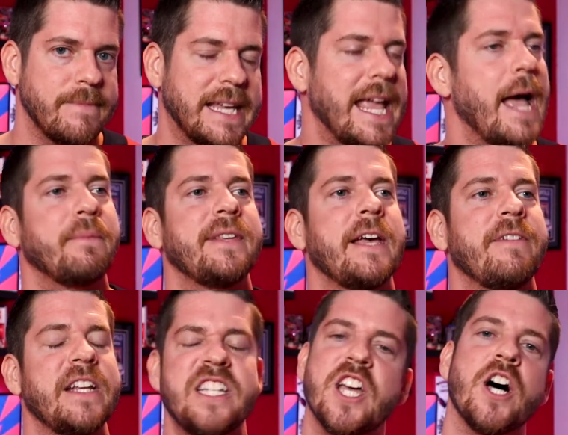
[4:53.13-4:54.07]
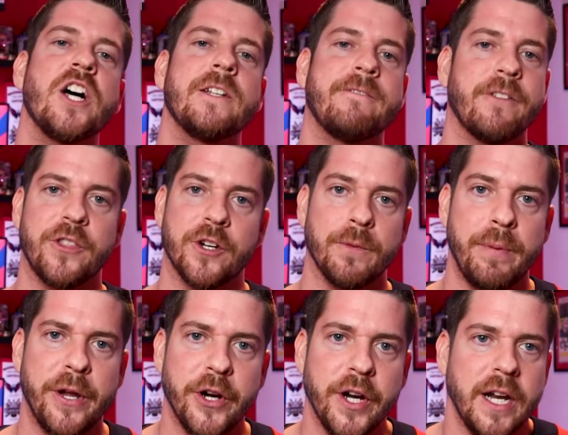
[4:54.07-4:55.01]
The Caps have a dud of a third
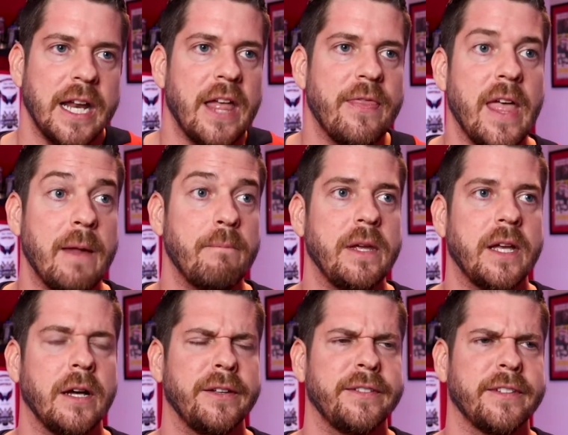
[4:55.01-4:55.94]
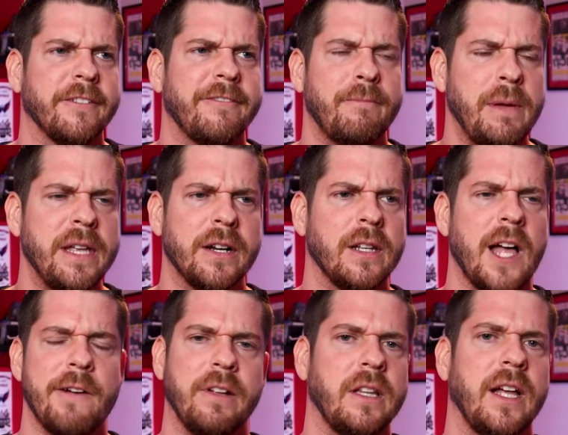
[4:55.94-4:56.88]
period, and then because of Peter
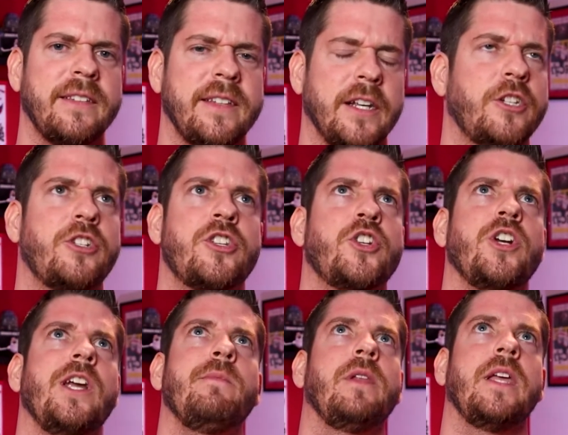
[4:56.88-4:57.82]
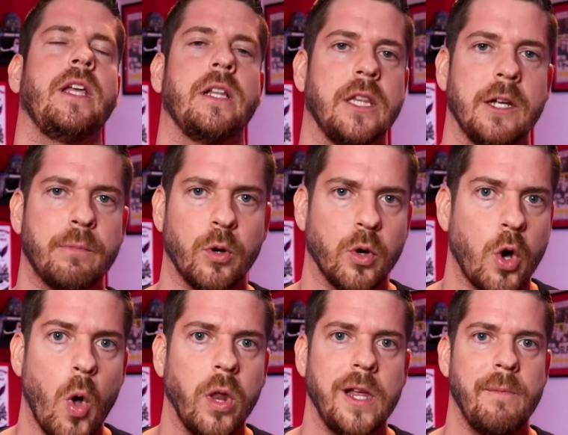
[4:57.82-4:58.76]
Laviolette's extremely liberal
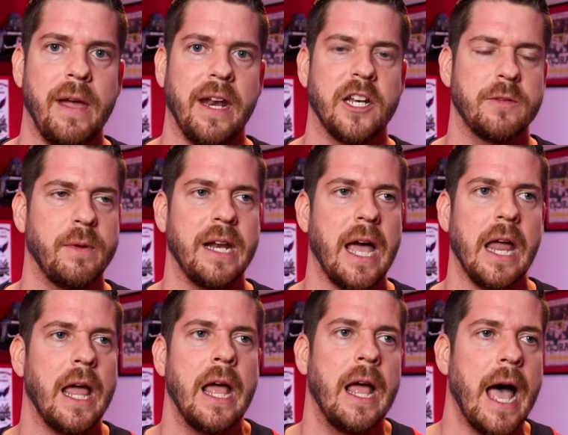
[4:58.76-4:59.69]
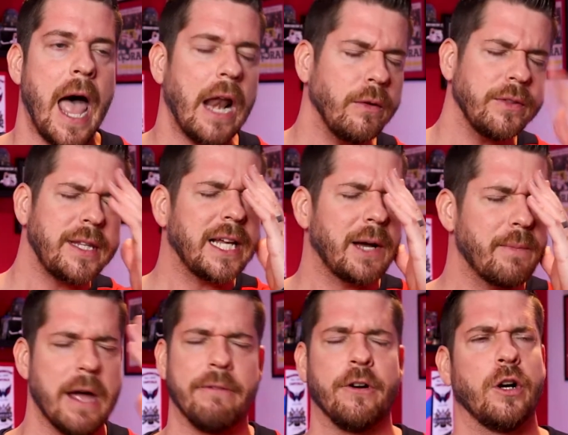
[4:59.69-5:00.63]
goalie management, I don't think
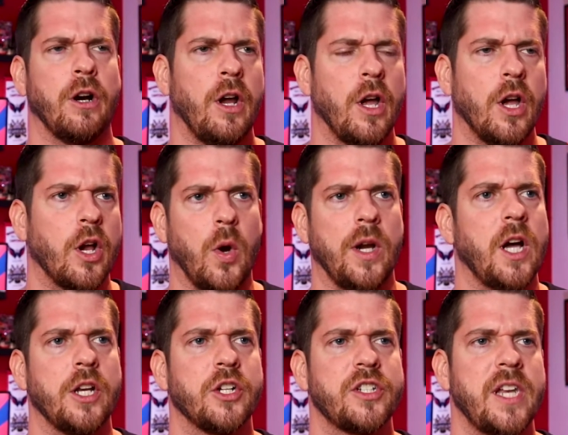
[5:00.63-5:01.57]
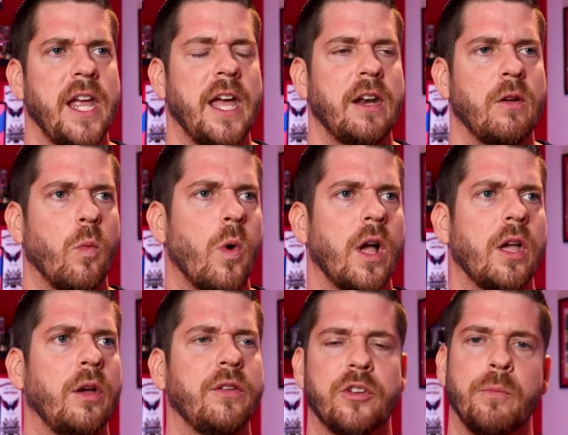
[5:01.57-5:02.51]
I'm ever going to understand what
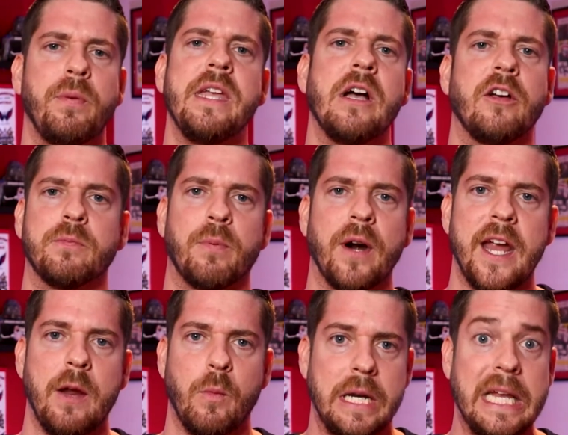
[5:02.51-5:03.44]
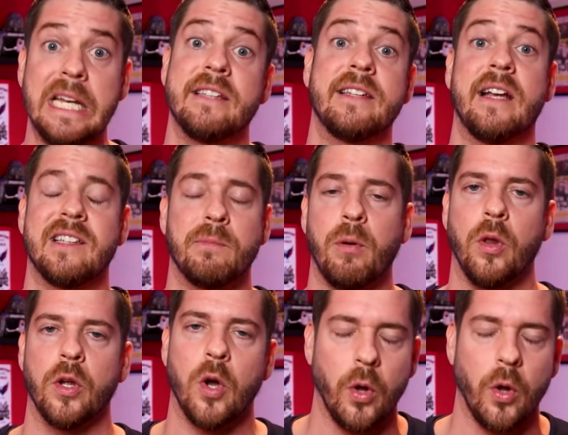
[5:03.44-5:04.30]
goes through PL's brain when he decides to pull a